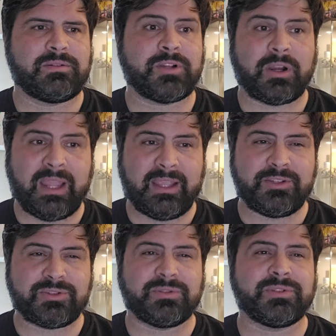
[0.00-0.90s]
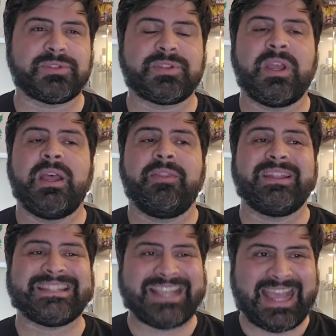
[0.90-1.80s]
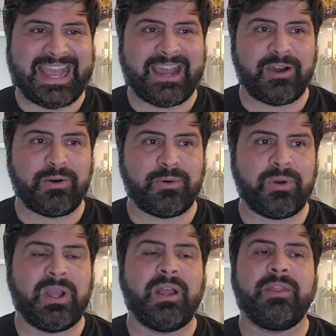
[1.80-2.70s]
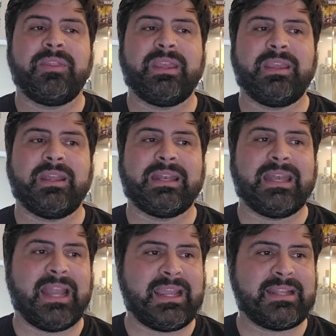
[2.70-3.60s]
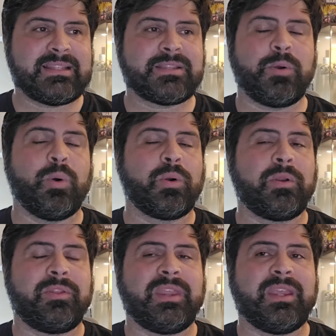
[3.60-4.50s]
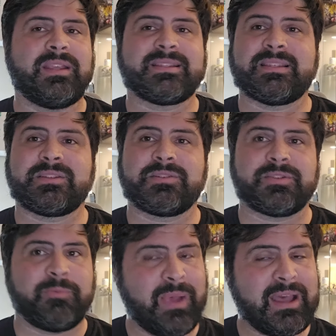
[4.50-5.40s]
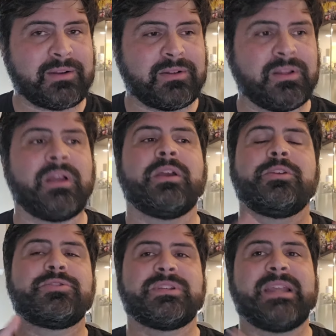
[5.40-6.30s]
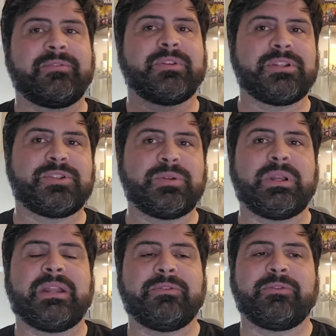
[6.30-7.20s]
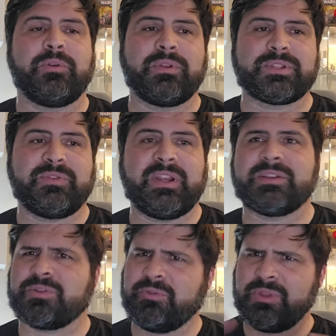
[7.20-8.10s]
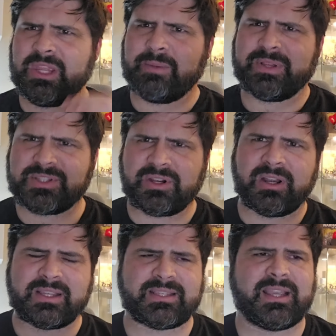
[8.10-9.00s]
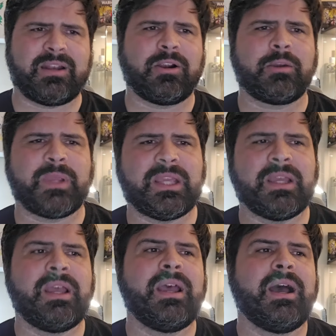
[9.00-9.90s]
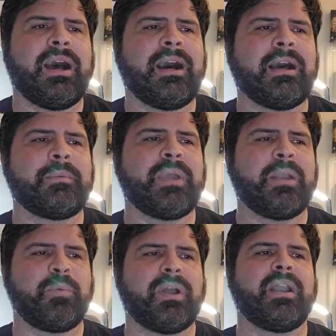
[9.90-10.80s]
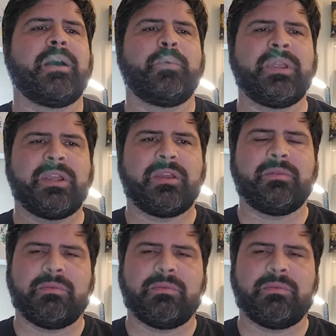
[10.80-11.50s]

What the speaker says: Dark Angels, the Tau, the Knights, or the Sisters of Battle, you should definitely tune in for those videos. Or if you're thinking about starting a second army and whatnot, we can,